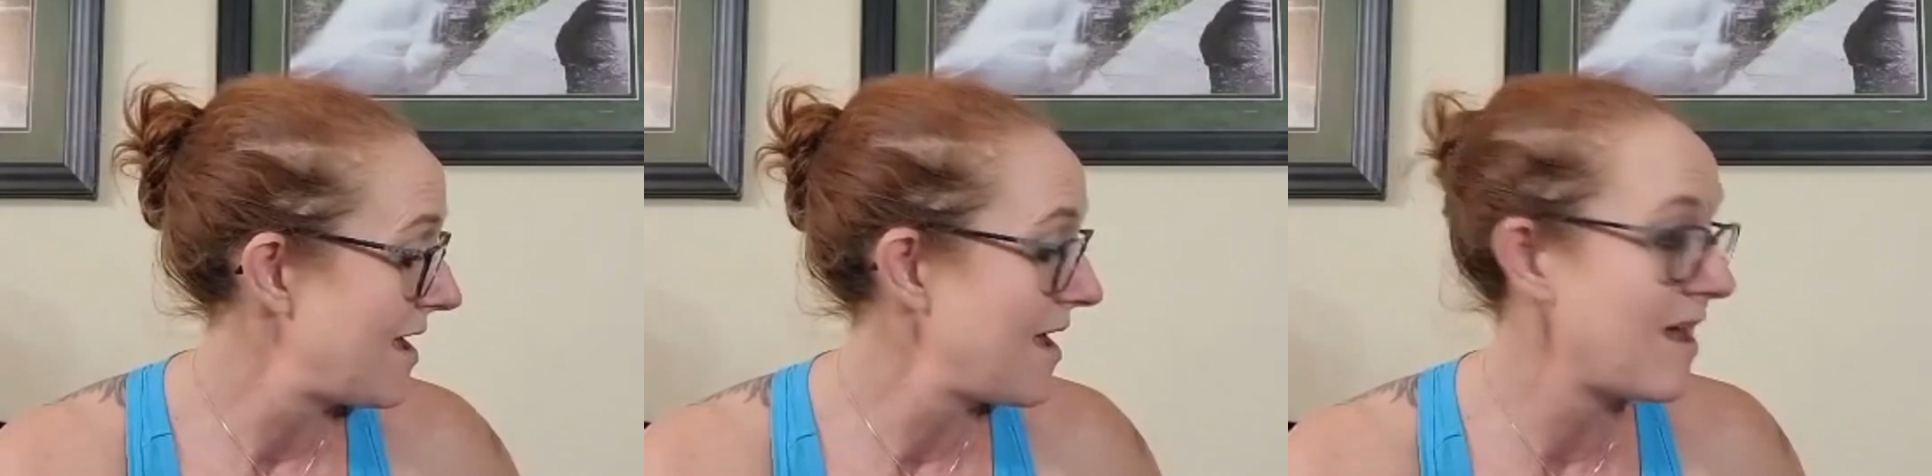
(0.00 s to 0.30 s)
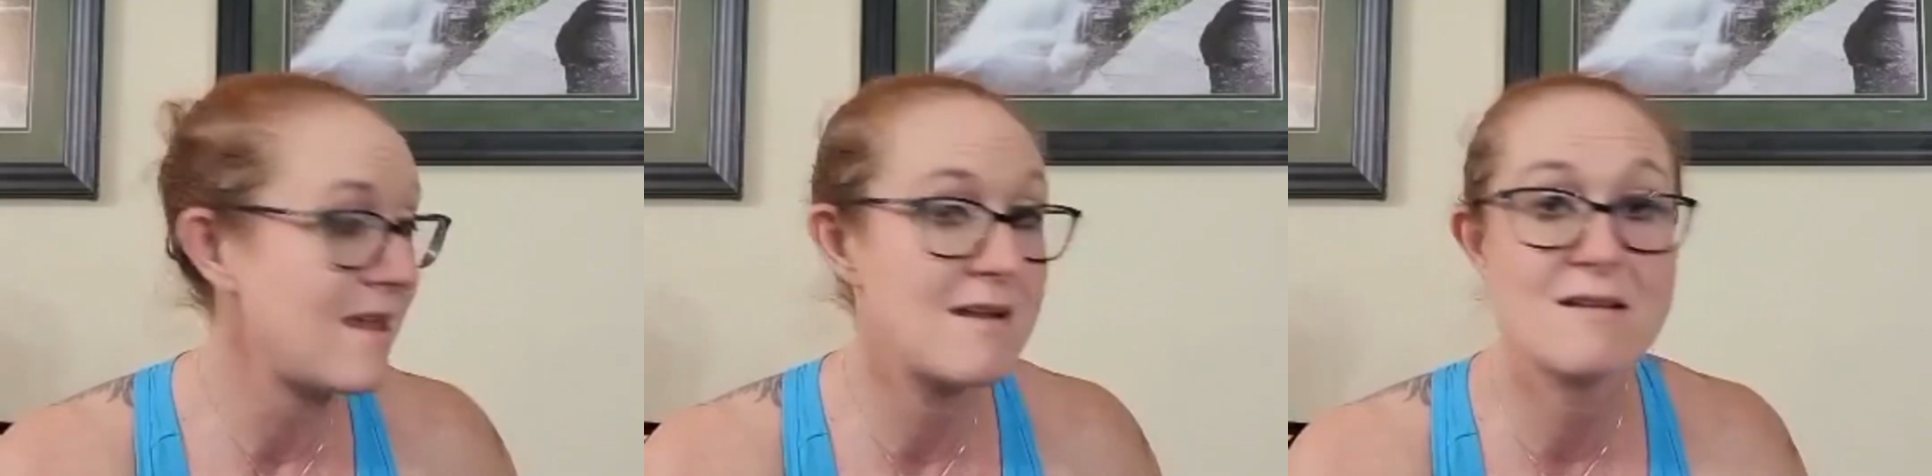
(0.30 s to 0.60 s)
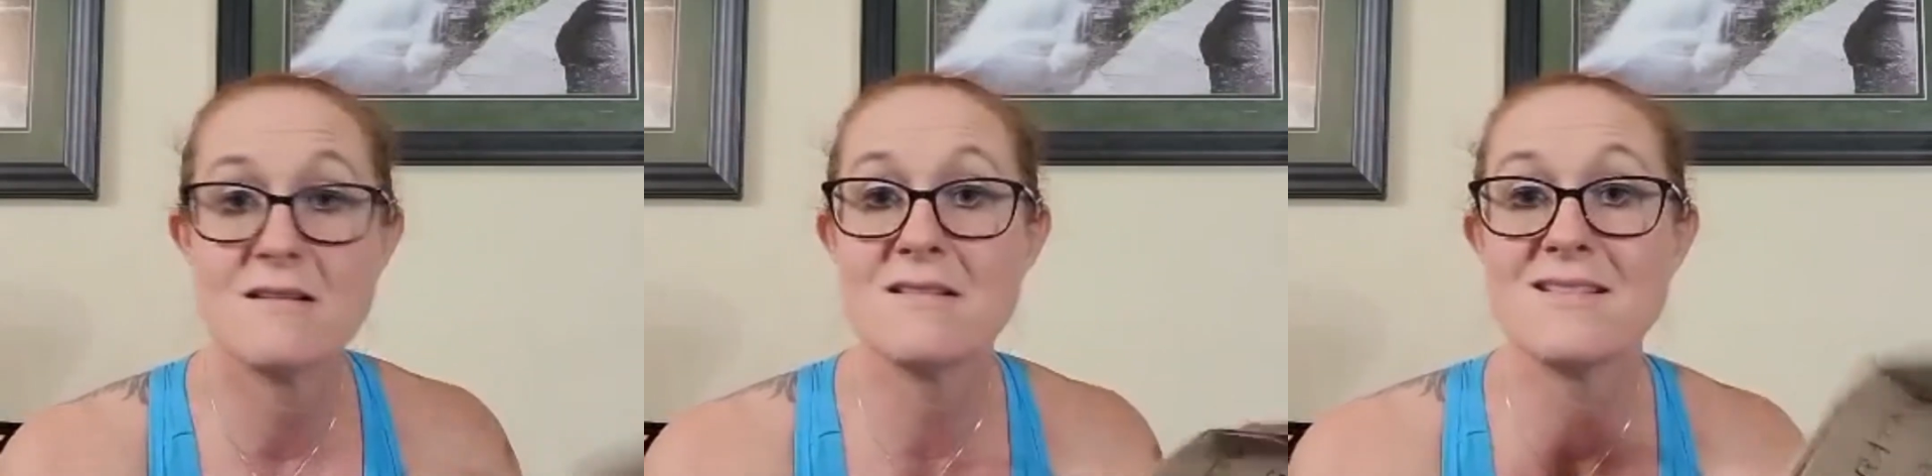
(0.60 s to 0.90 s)

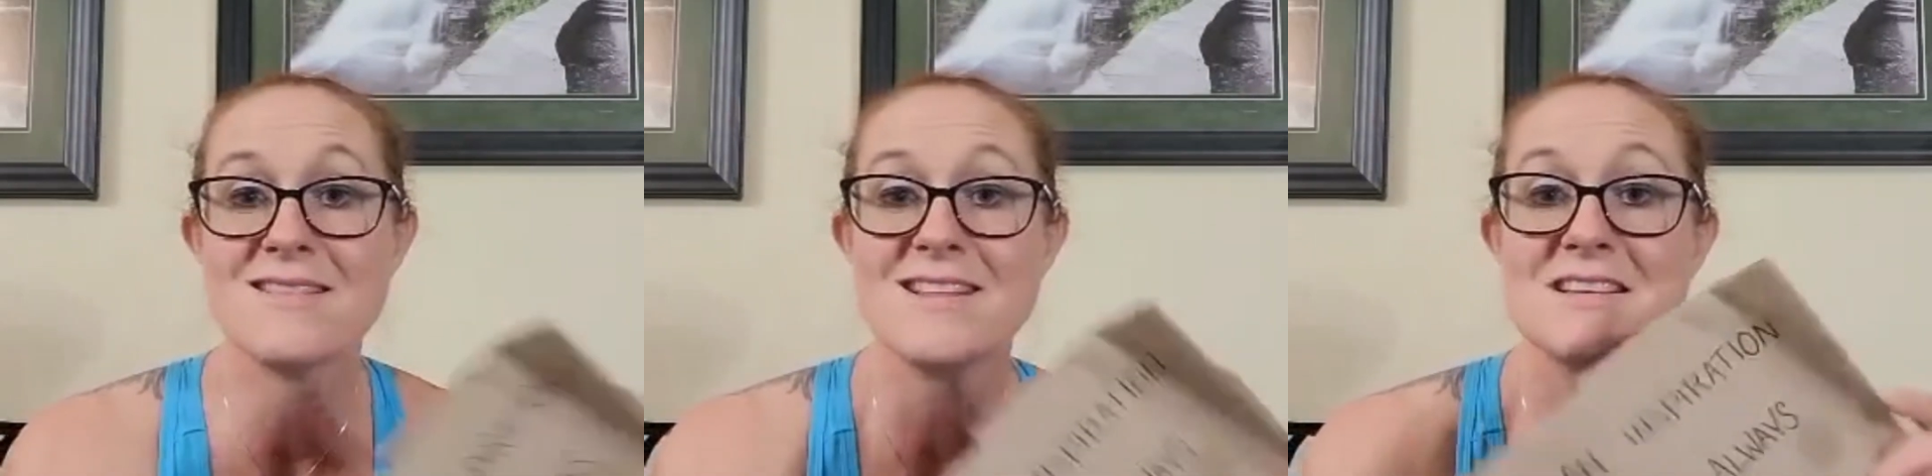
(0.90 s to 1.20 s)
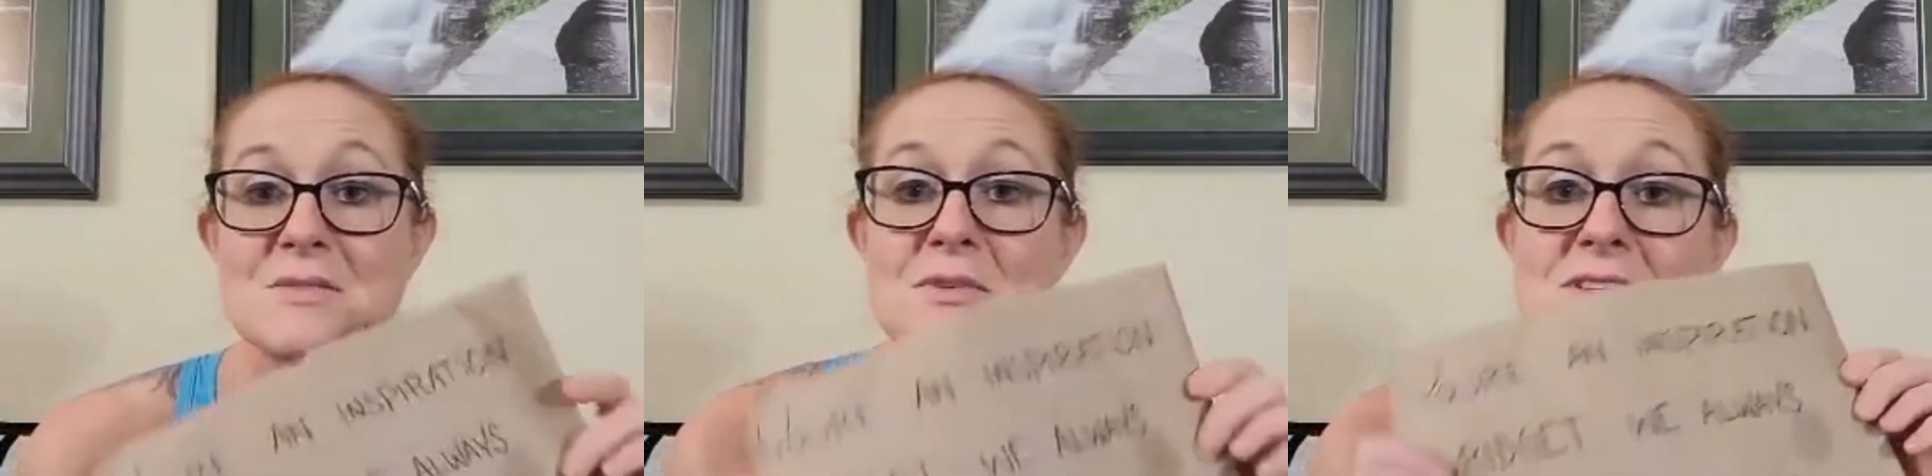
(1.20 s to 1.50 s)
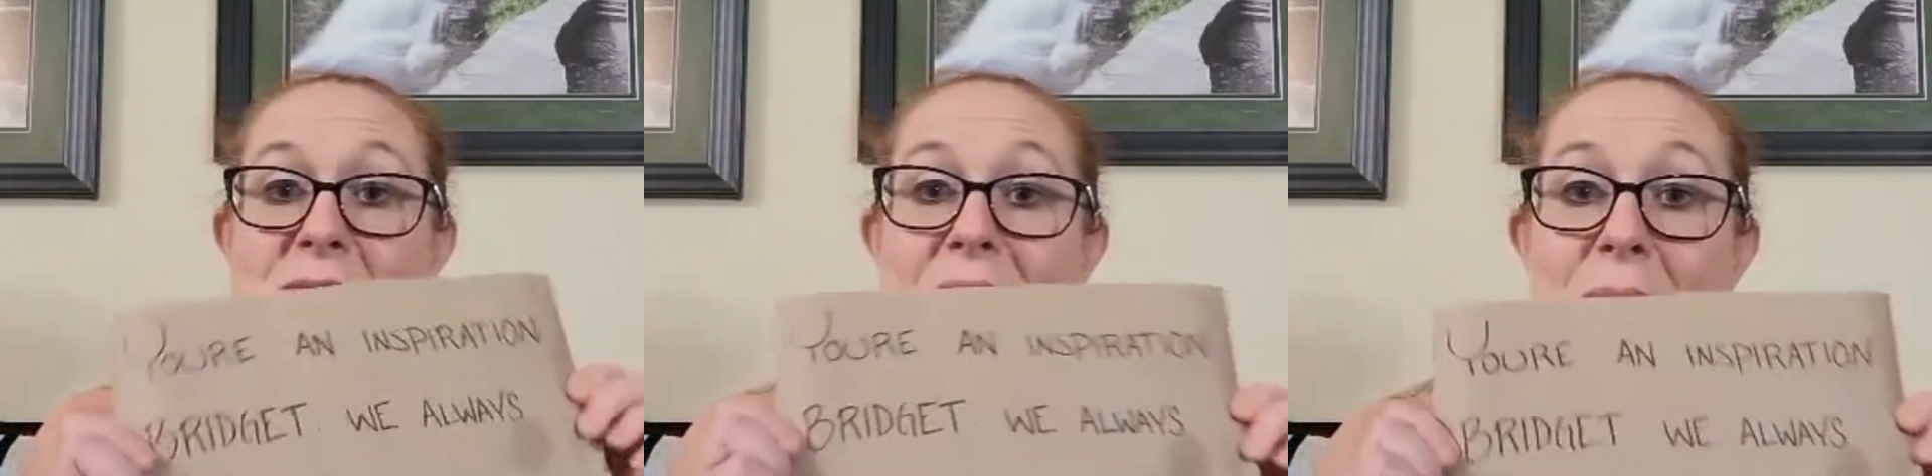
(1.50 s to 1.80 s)
And this was in my